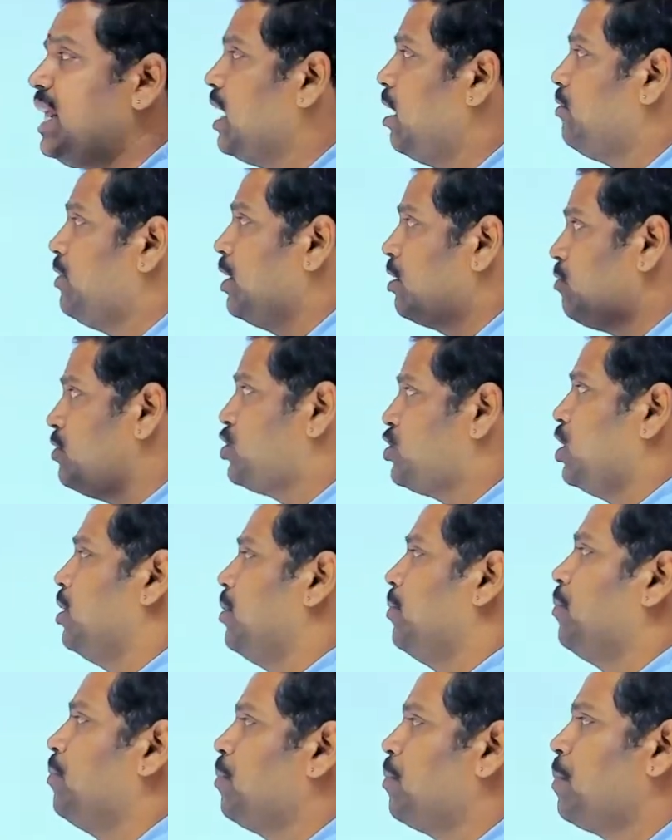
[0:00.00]
of the question.
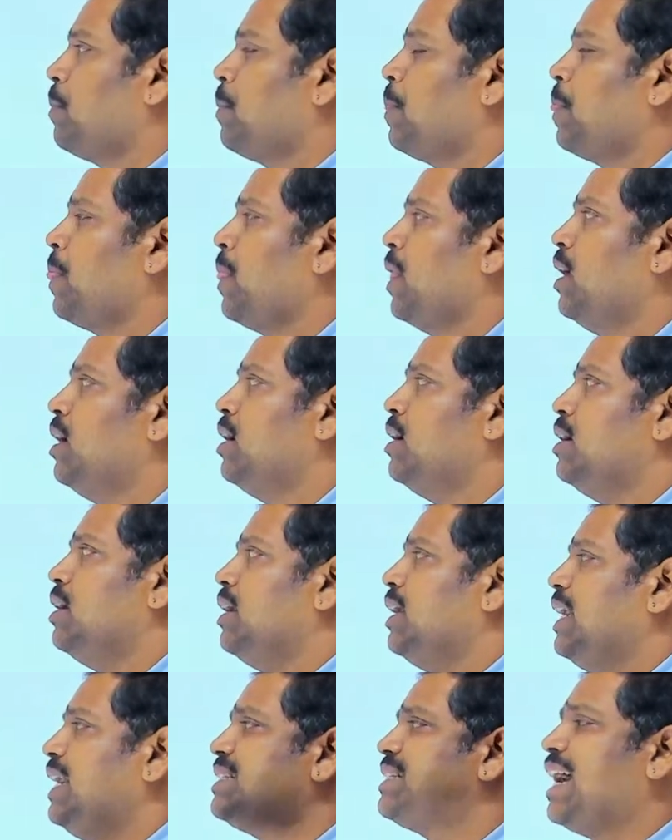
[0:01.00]

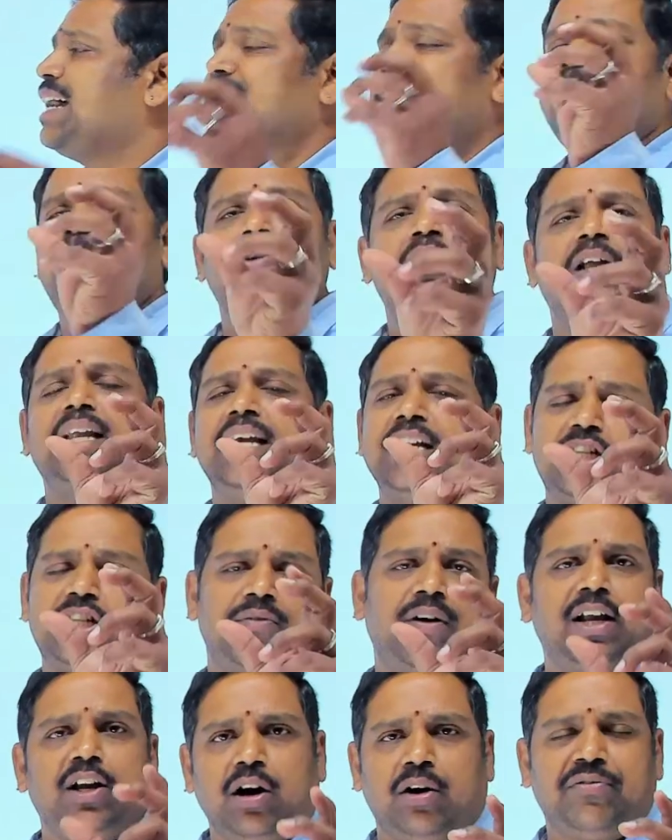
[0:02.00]
He is asking about the least
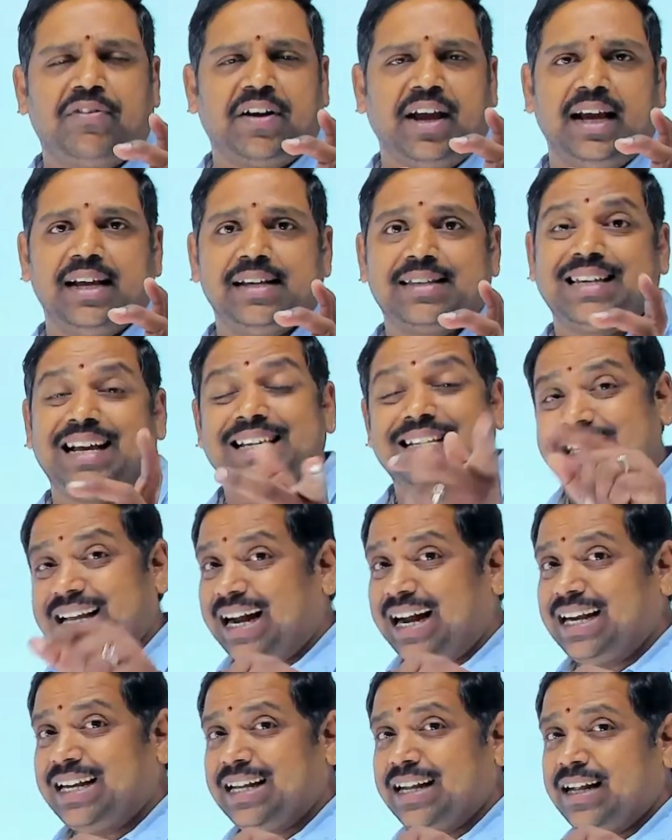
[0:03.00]
value of K such
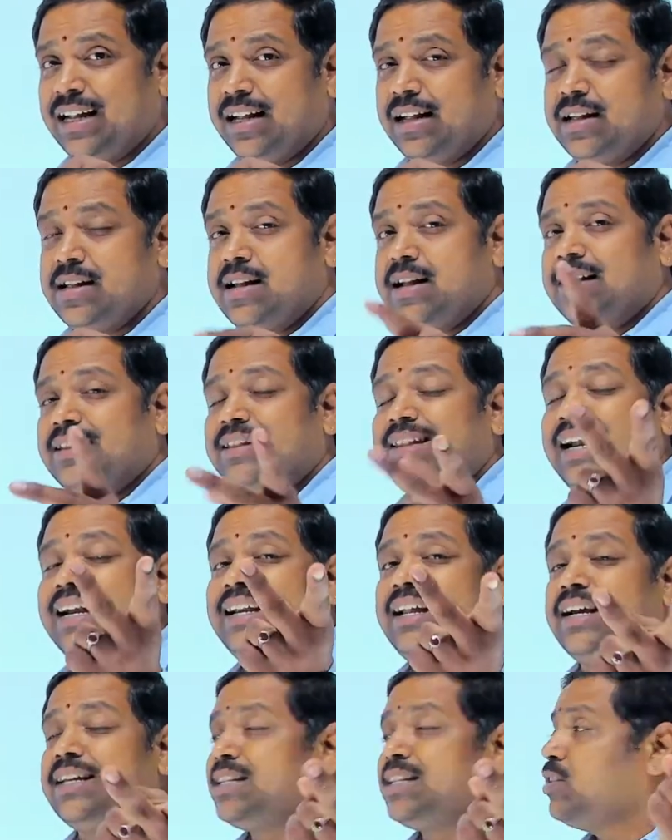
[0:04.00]
that
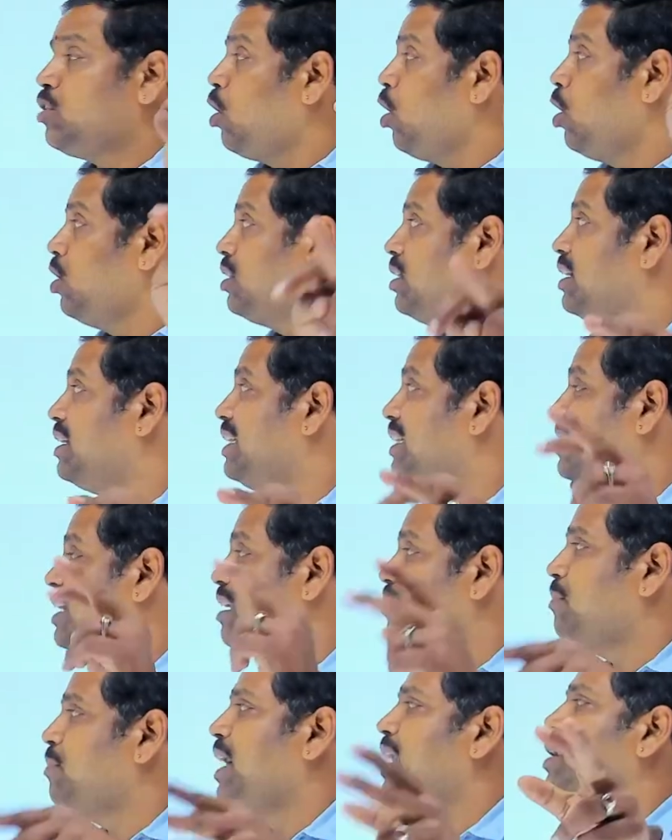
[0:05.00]
does not
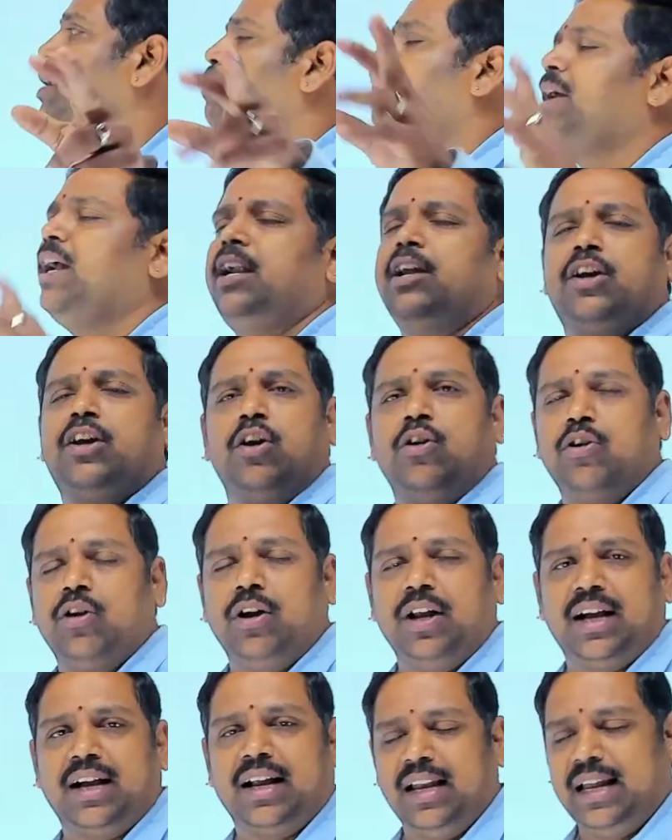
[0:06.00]
determine P and Q
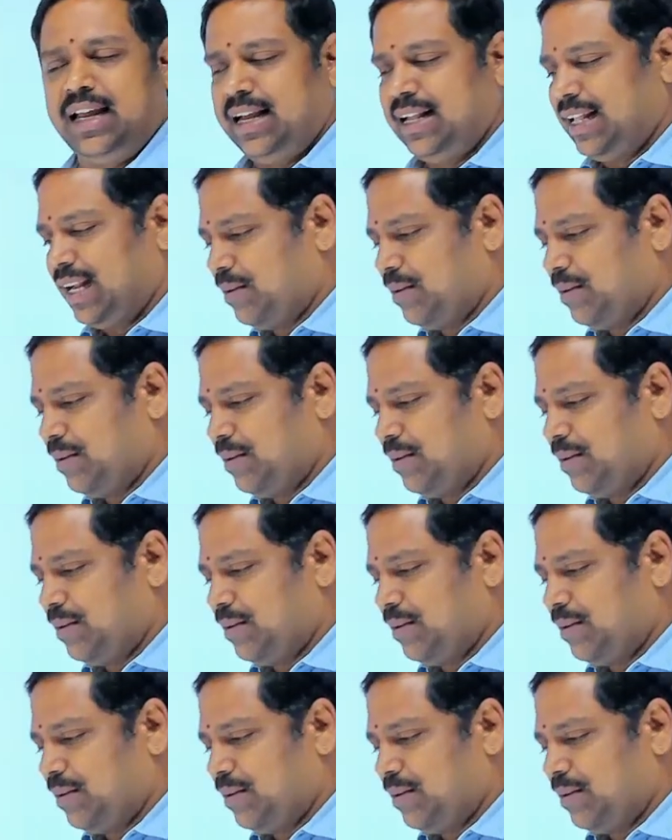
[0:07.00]
uniquely. That